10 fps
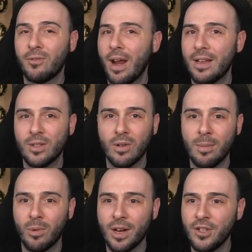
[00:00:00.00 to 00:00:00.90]
Dragons
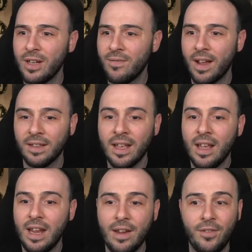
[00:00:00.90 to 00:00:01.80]
collaboration event.
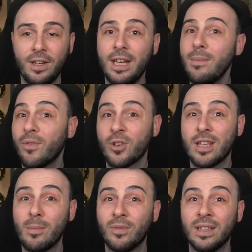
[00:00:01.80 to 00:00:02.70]
If you need him for
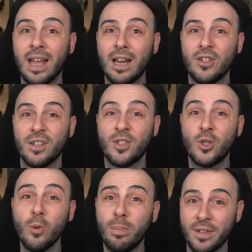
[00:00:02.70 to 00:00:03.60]
some of the dungeons,
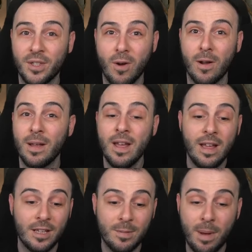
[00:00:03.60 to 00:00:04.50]
super strong,
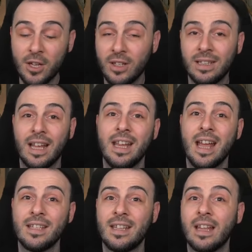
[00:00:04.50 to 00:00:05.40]
especially that he
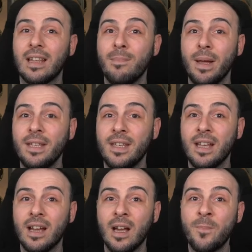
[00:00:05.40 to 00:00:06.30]
has that
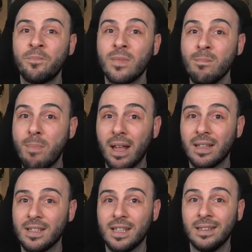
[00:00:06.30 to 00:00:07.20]
amazing uh,
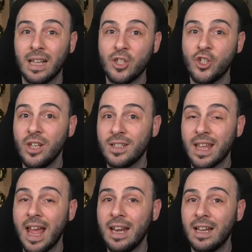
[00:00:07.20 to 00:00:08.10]
battle skill that shields
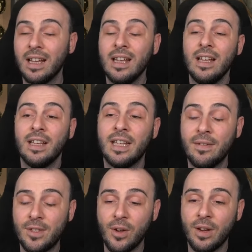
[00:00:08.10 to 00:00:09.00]
and uh,
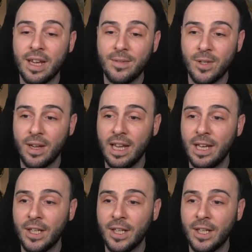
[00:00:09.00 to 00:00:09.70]
gives you gives you healing.